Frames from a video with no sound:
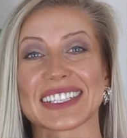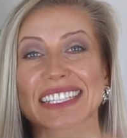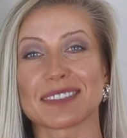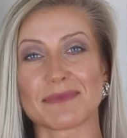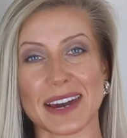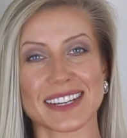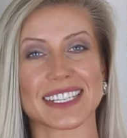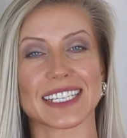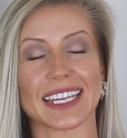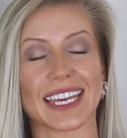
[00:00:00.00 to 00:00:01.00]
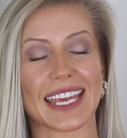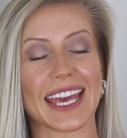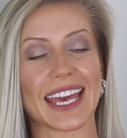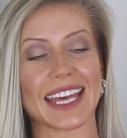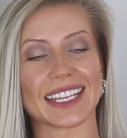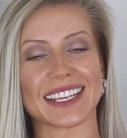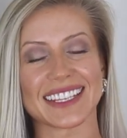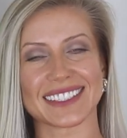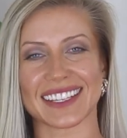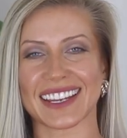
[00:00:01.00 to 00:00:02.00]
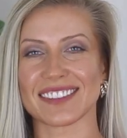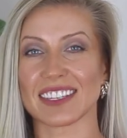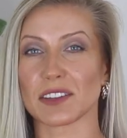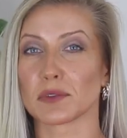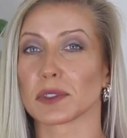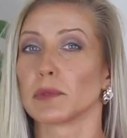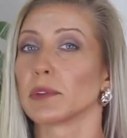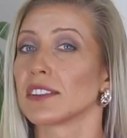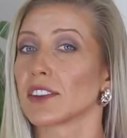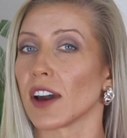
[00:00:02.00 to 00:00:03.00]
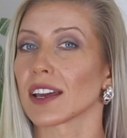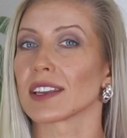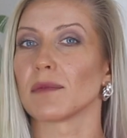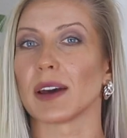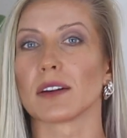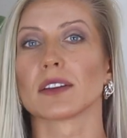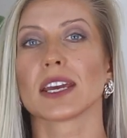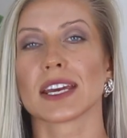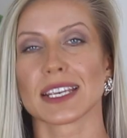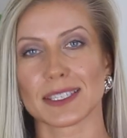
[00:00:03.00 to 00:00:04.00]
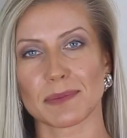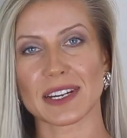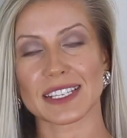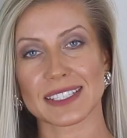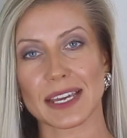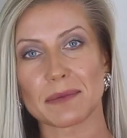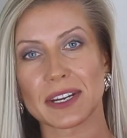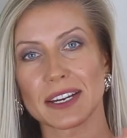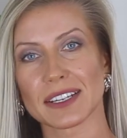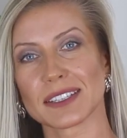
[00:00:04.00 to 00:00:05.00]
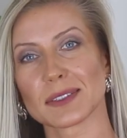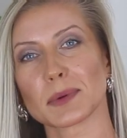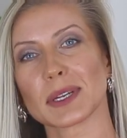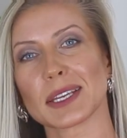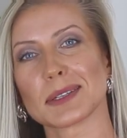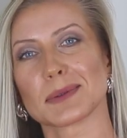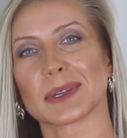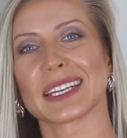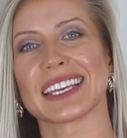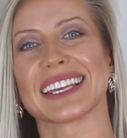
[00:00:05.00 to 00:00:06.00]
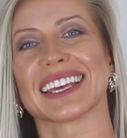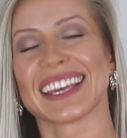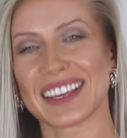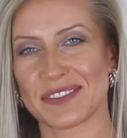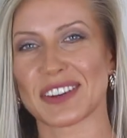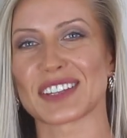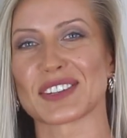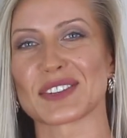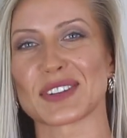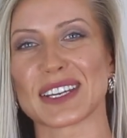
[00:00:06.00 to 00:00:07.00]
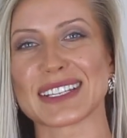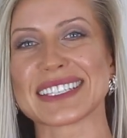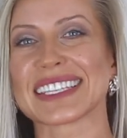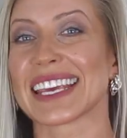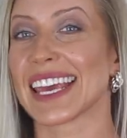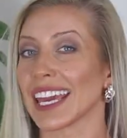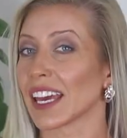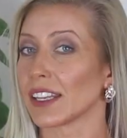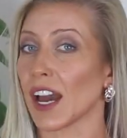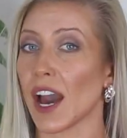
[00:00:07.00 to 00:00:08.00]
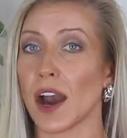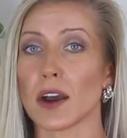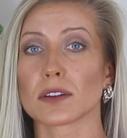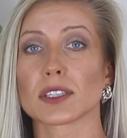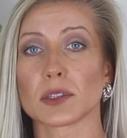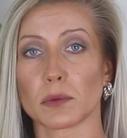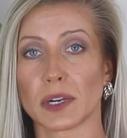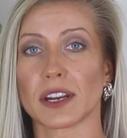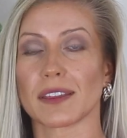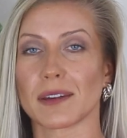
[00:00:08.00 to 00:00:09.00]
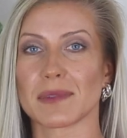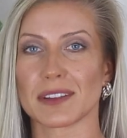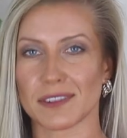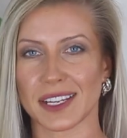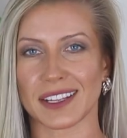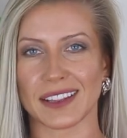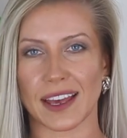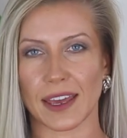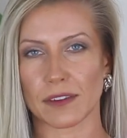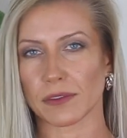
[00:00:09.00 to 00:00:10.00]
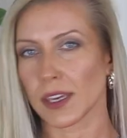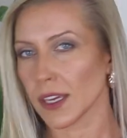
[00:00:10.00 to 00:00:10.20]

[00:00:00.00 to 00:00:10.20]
It's Masha and in today's video we'll be talking about spring summer 2020 fashion trends and how to wear them in real life.